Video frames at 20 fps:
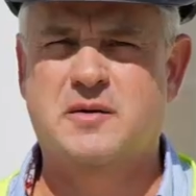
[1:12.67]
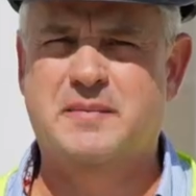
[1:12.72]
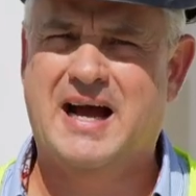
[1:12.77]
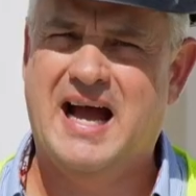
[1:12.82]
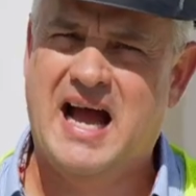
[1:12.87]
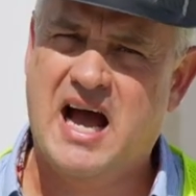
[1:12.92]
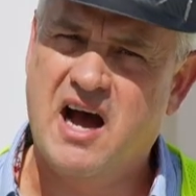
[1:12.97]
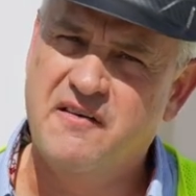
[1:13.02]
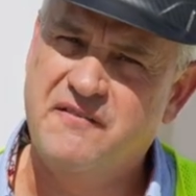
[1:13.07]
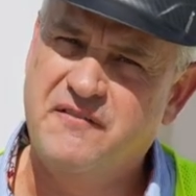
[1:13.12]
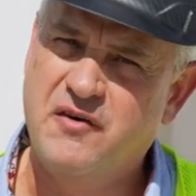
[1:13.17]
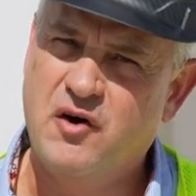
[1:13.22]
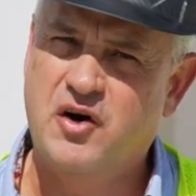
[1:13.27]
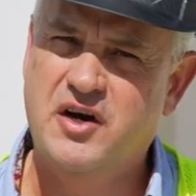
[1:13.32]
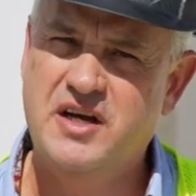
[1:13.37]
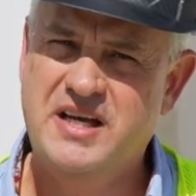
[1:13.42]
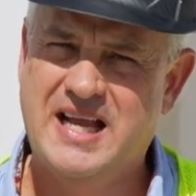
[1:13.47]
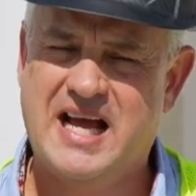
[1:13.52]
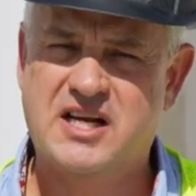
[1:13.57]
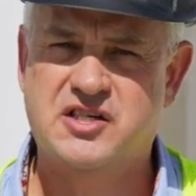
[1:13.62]
about how
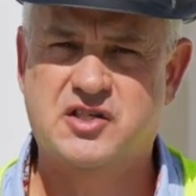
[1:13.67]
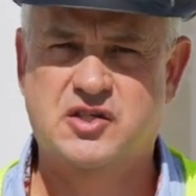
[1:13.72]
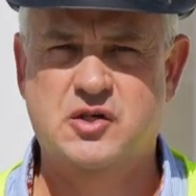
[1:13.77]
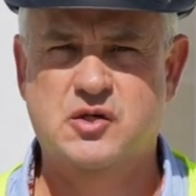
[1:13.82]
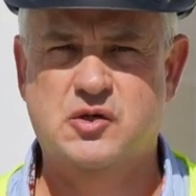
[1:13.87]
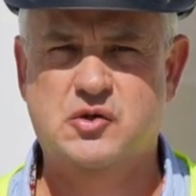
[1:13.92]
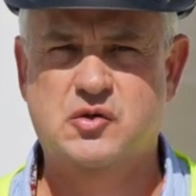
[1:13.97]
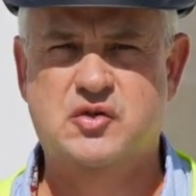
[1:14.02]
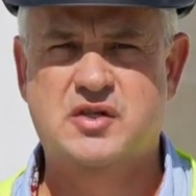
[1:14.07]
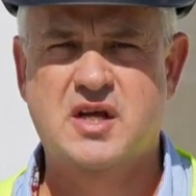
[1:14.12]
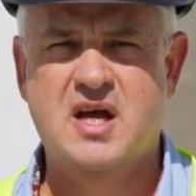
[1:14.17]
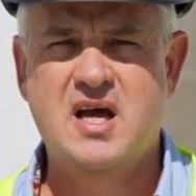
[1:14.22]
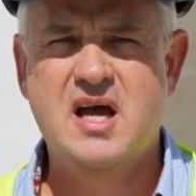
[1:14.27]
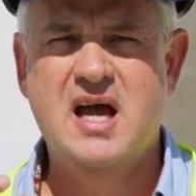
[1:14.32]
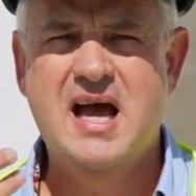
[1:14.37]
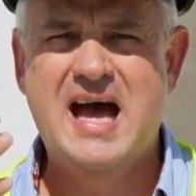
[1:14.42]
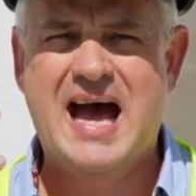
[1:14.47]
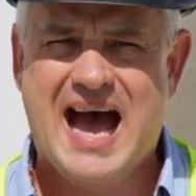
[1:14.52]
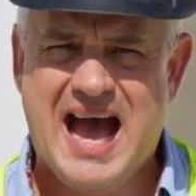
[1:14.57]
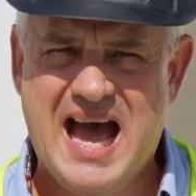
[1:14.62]
foreign nationals
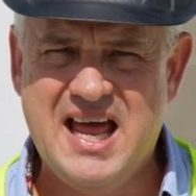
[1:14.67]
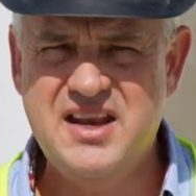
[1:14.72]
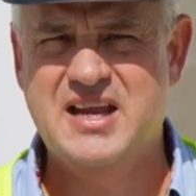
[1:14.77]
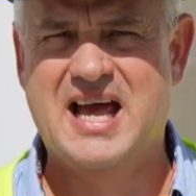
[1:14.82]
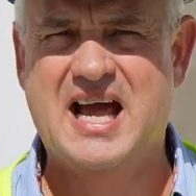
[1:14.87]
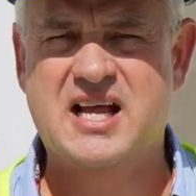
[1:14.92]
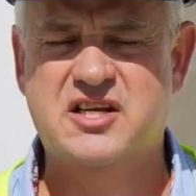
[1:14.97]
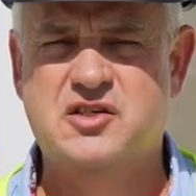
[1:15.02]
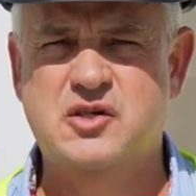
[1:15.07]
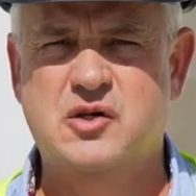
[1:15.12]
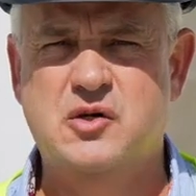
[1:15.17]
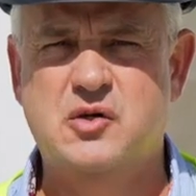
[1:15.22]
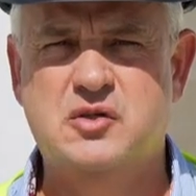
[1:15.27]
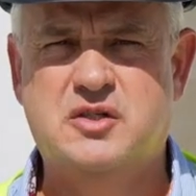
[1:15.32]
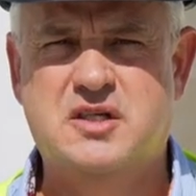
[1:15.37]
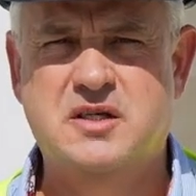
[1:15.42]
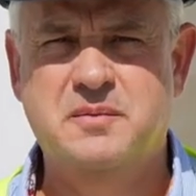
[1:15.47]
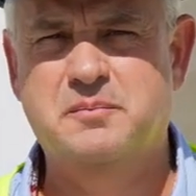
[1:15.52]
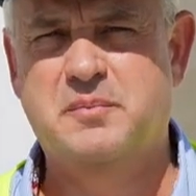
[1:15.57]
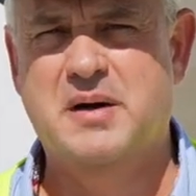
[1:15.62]
and
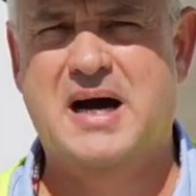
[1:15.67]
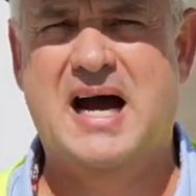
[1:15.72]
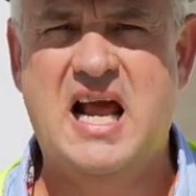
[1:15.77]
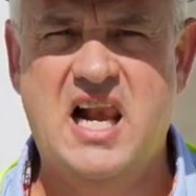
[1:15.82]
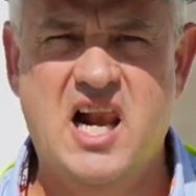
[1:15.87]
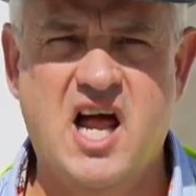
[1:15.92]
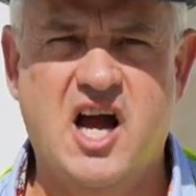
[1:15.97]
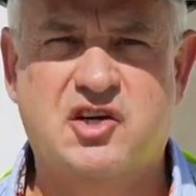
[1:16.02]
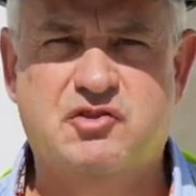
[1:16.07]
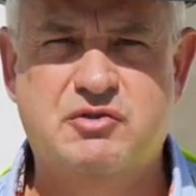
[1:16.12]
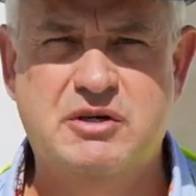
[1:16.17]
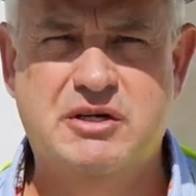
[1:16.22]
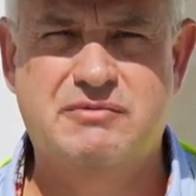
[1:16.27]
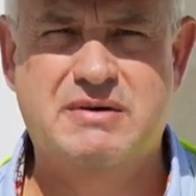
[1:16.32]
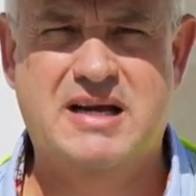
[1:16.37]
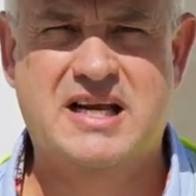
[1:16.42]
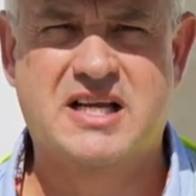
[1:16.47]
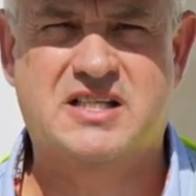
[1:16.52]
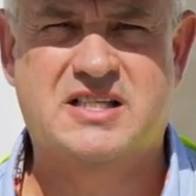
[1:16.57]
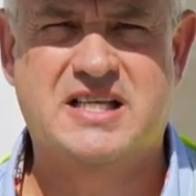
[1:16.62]
nationals can buy luxury
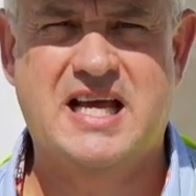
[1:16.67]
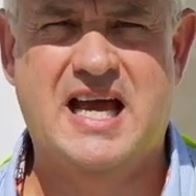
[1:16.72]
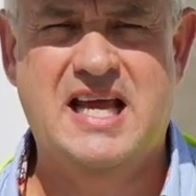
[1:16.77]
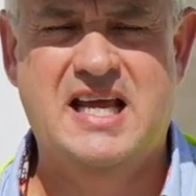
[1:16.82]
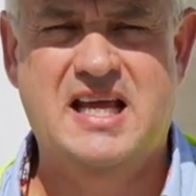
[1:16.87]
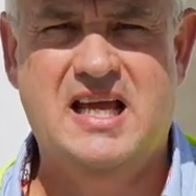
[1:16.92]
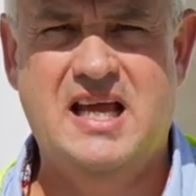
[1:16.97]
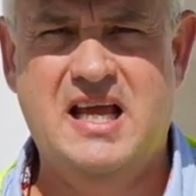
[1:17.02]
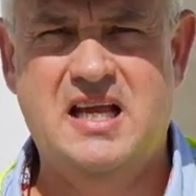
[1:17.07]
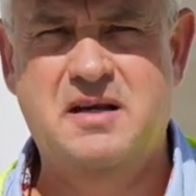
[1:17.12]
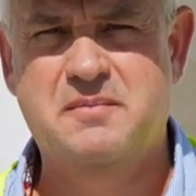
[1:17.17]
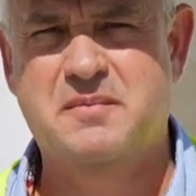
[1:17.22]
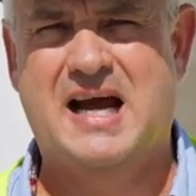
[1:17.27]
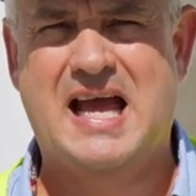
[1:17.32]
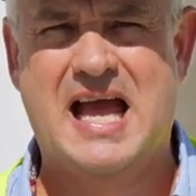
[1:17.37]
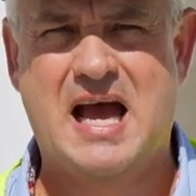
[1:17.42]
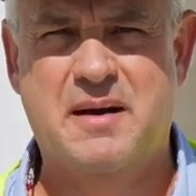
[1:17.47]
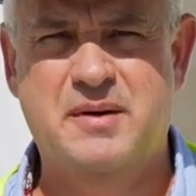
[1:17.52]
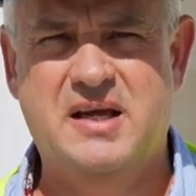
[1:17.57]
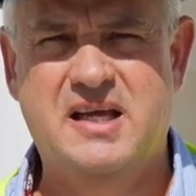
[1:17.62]
real estate in
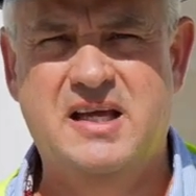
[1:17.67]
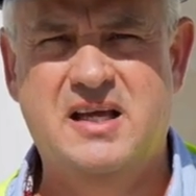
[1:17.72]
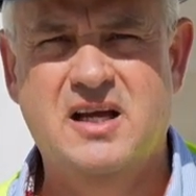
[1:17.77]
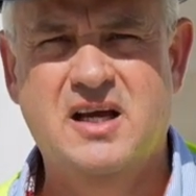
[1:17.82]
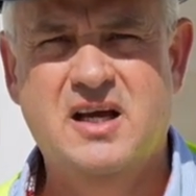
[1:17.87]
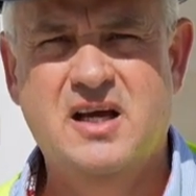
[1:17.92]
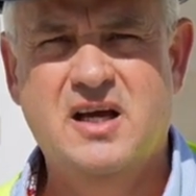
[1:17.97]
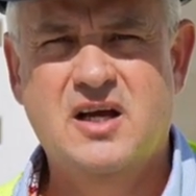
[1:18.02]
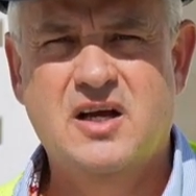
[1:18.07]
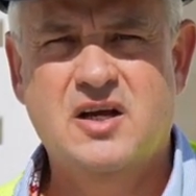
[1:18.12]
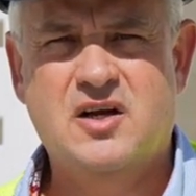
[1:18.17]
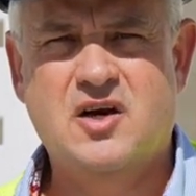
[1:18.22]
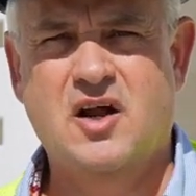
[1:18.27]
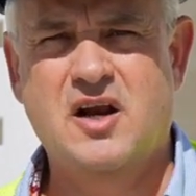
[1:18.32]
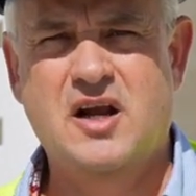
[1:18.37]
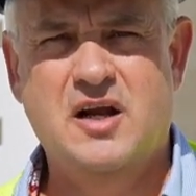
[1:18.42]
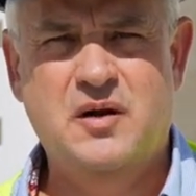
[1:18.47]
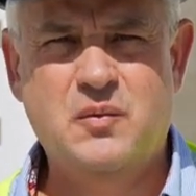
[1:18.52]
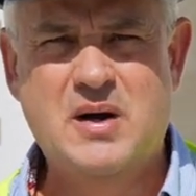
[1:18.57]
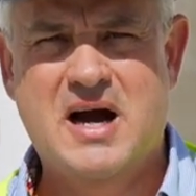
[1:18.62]
Miami. Yeah.
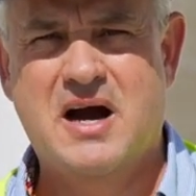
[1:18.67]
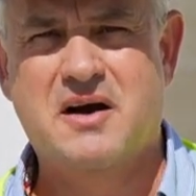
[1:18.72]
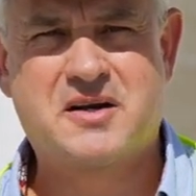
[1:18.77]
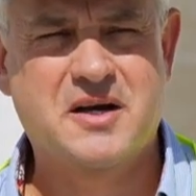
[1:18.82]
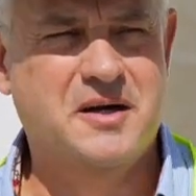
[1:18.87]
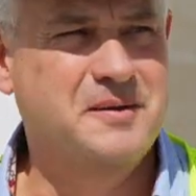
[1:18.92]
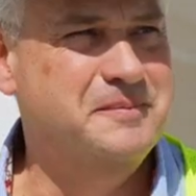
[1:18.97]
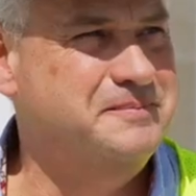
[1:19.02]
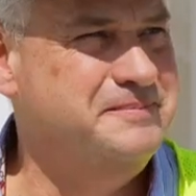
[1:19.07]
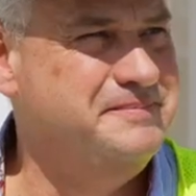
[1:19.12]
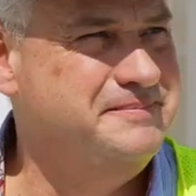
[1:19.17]
Colin, welcome.